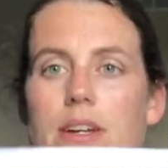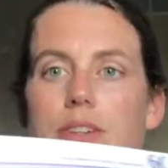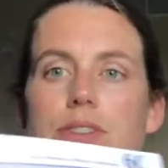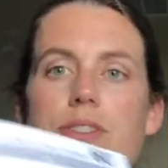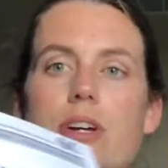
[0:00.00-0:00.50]

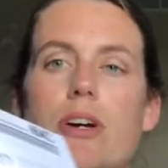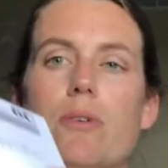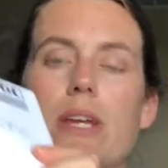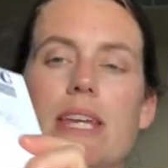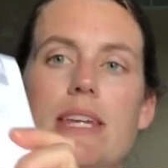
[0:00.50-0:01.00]

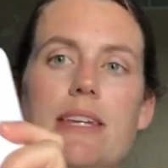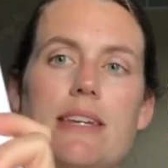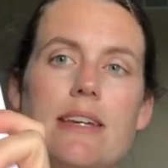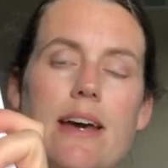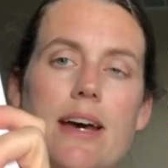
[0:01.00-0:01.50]
So
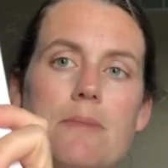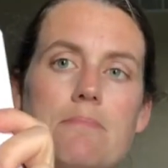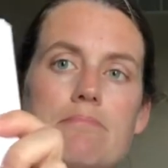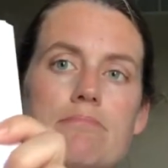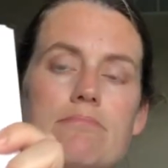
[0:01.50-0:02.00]
he
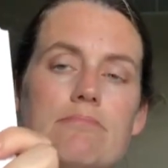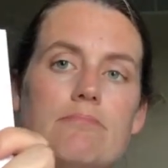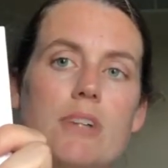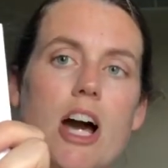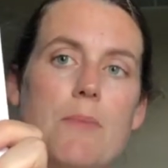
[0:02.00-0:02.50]

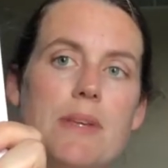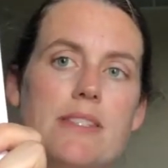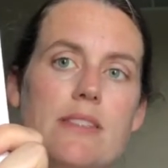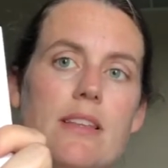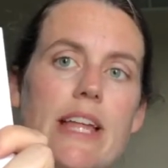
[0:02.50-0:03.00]

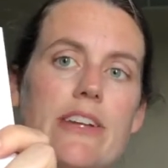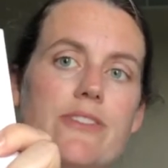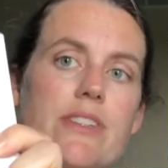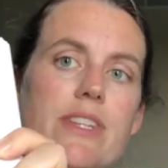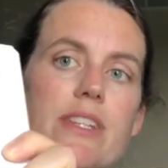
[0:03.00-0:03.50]
copies the
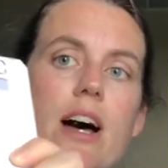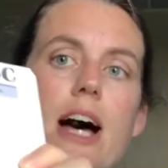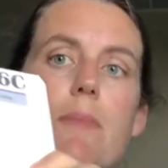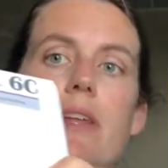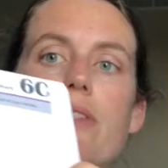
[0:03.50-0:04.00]
letters in the
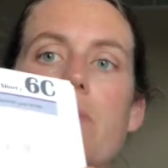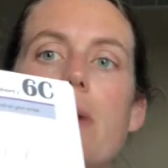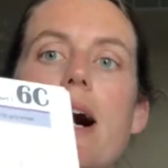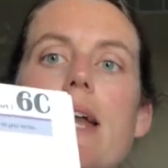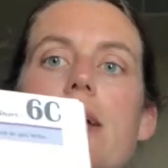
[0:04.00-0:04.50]
top, and in the
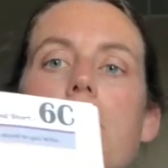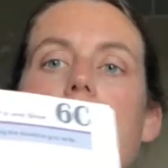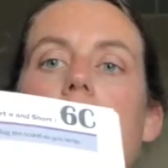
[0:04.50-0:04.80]
bottom